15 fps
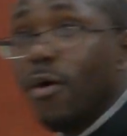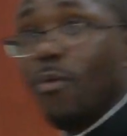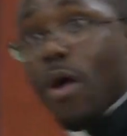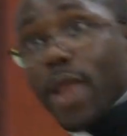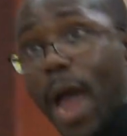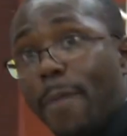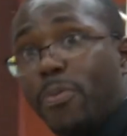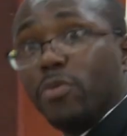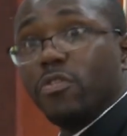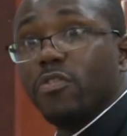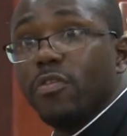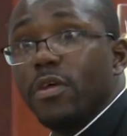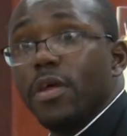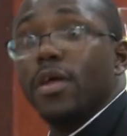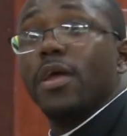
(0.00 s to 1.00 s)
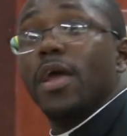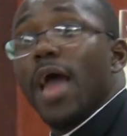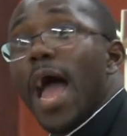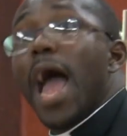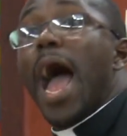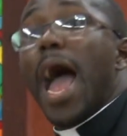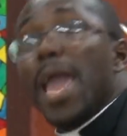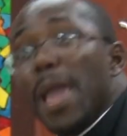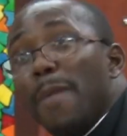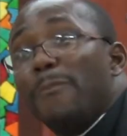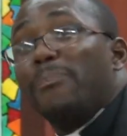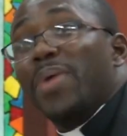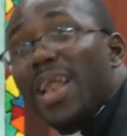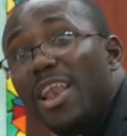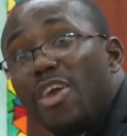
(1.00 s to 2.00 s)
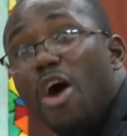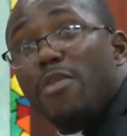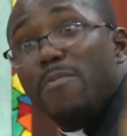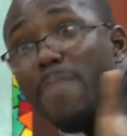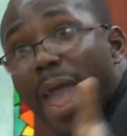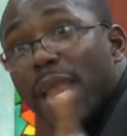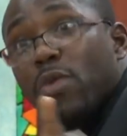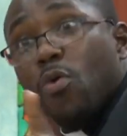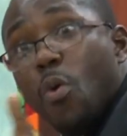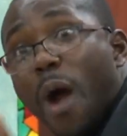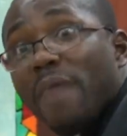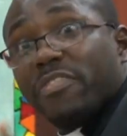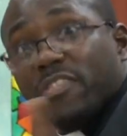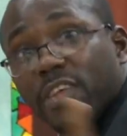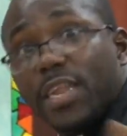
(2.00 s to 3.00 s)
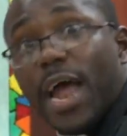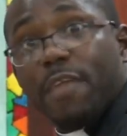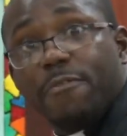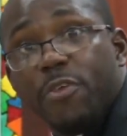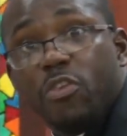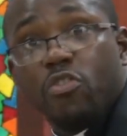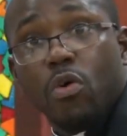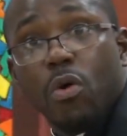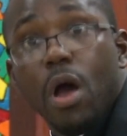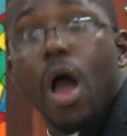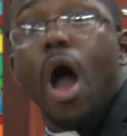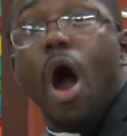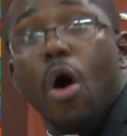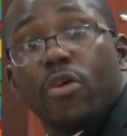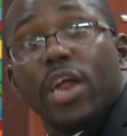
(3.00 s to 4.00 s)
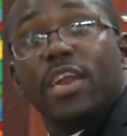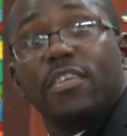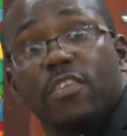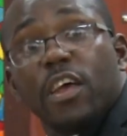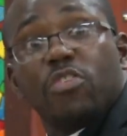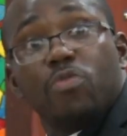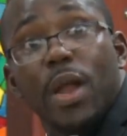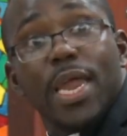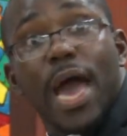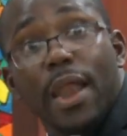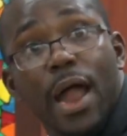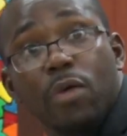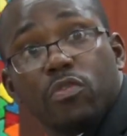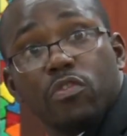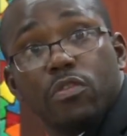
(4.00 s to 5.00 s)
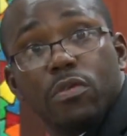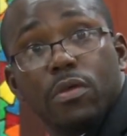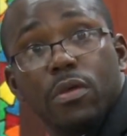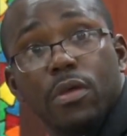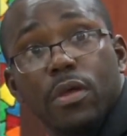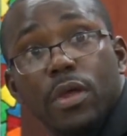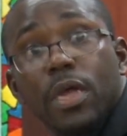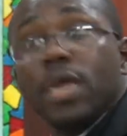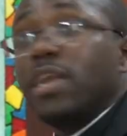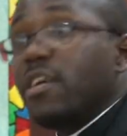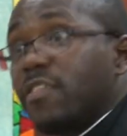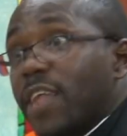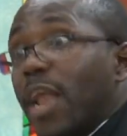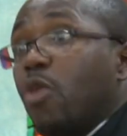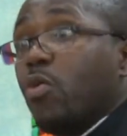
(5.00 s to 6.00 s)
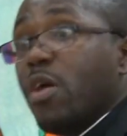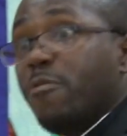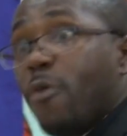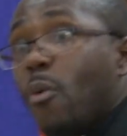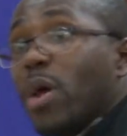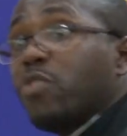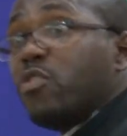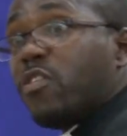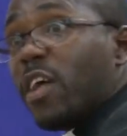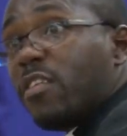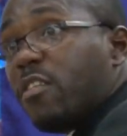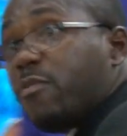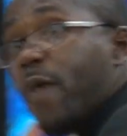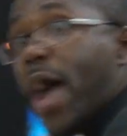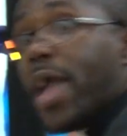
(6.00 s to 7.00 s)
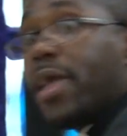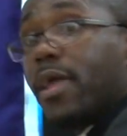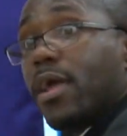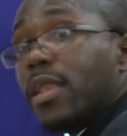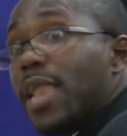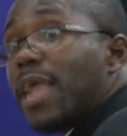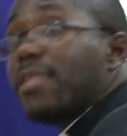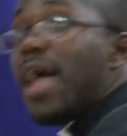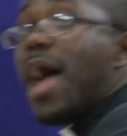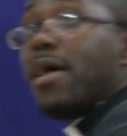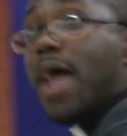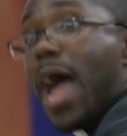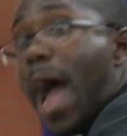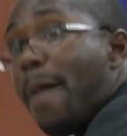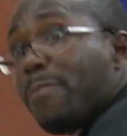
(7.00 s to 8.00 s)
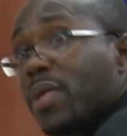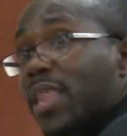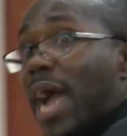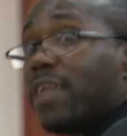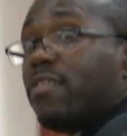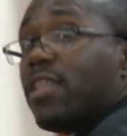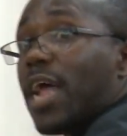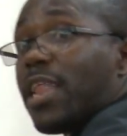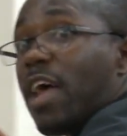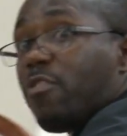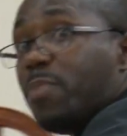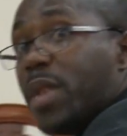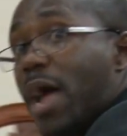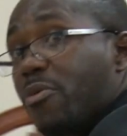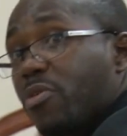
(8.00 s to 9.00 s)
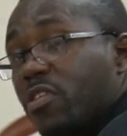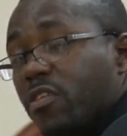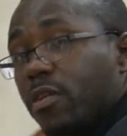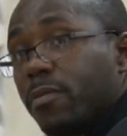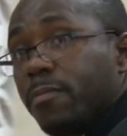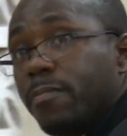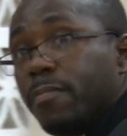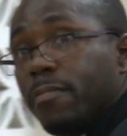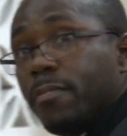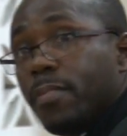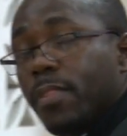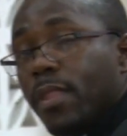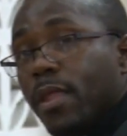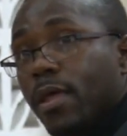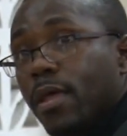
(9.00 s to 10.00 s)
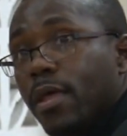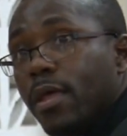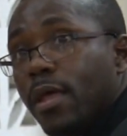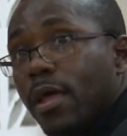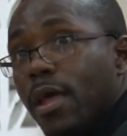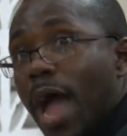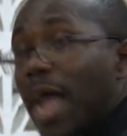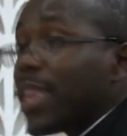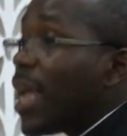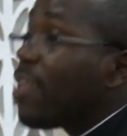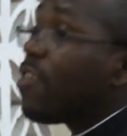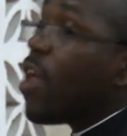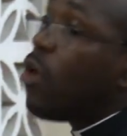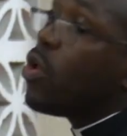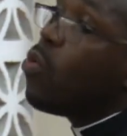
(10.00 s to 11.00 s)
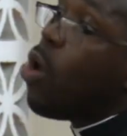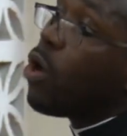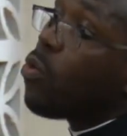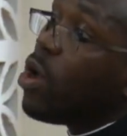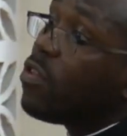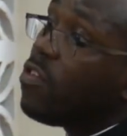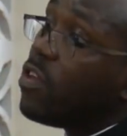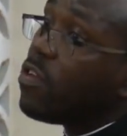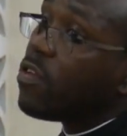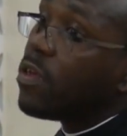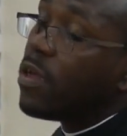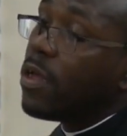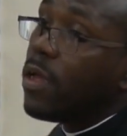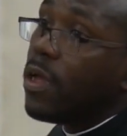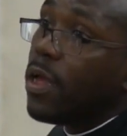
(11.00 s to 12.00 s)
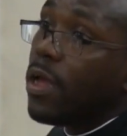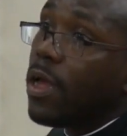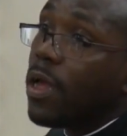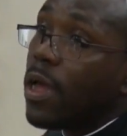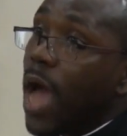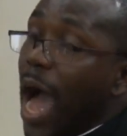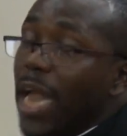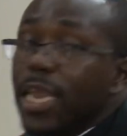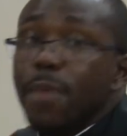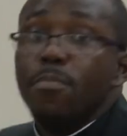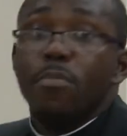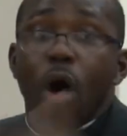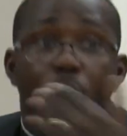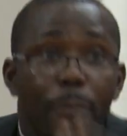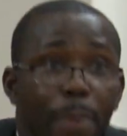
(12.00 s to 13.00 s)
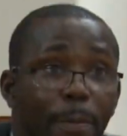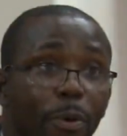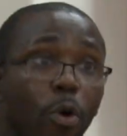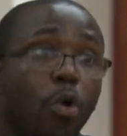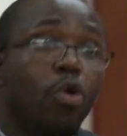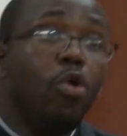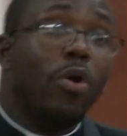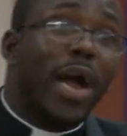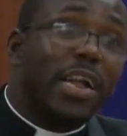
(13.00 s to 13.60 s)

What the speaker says: what happens? 1 billion men who have seen that video are already sexually aroused. They start looking for a way to satisfy that appetite that has been arisen. And that is how the world wants it. And the more people who look